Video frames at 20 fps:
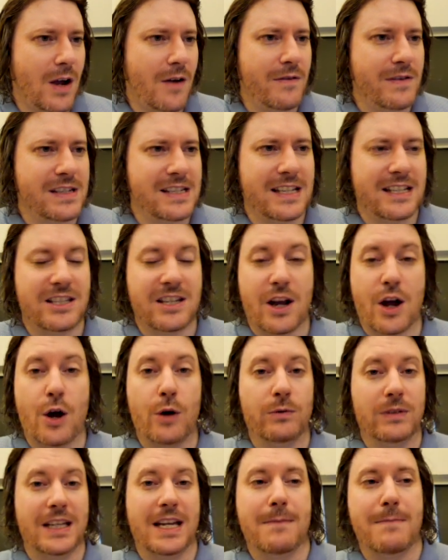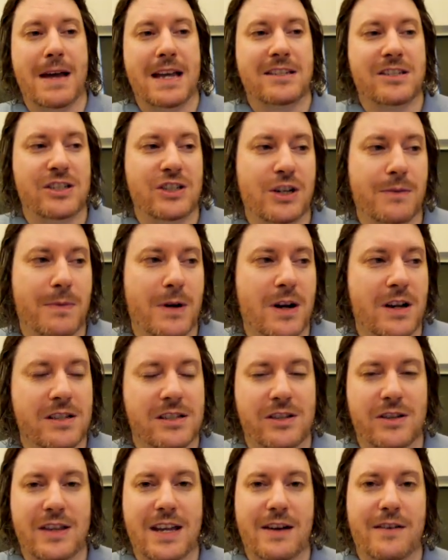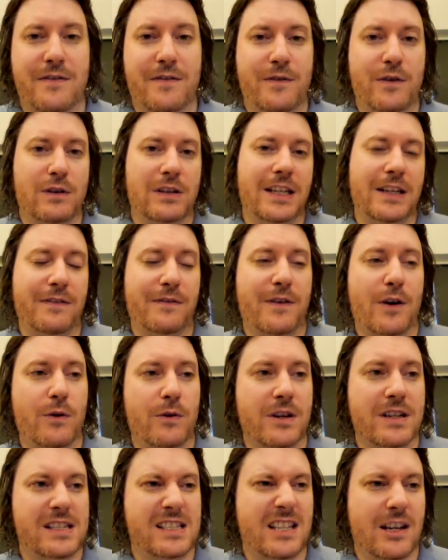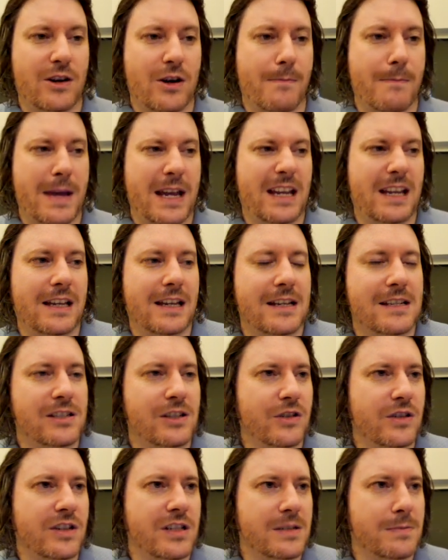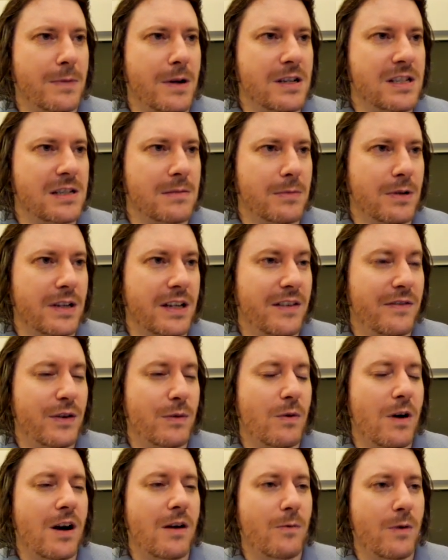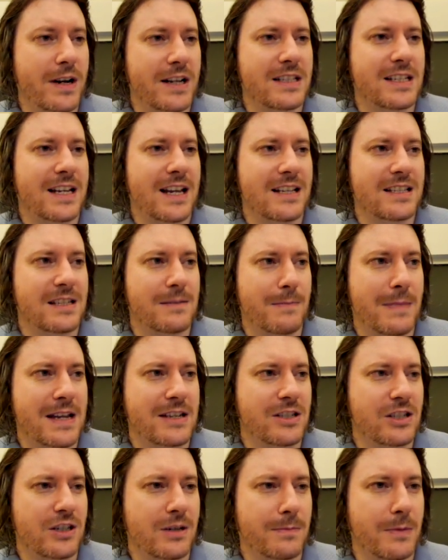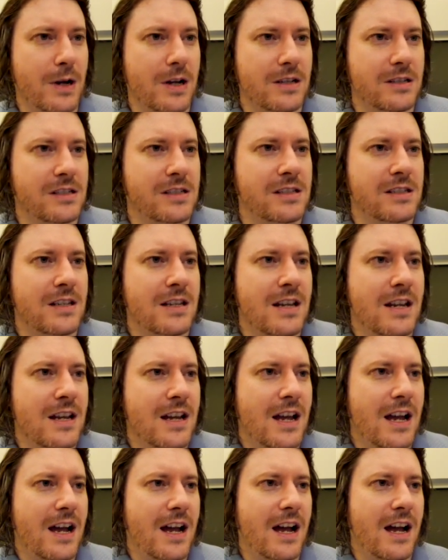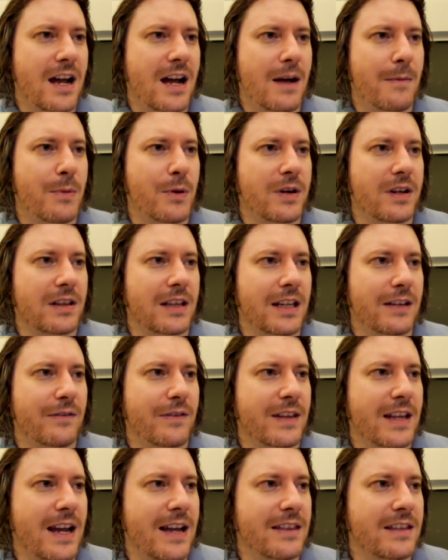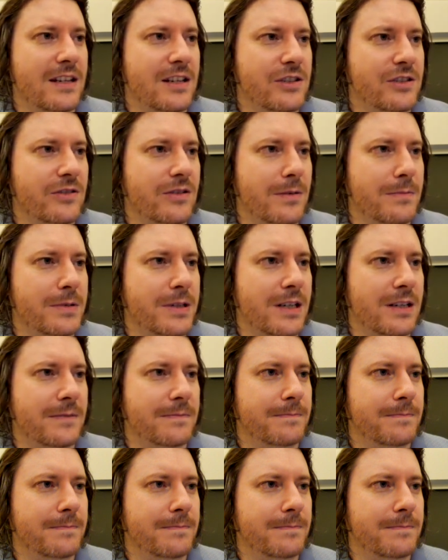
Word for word: Obviously, it's only a messenger bot, so they're fully focused in on making it as good as possible. If you are wanting to get into messenger bots, I'll put a link for that in the description.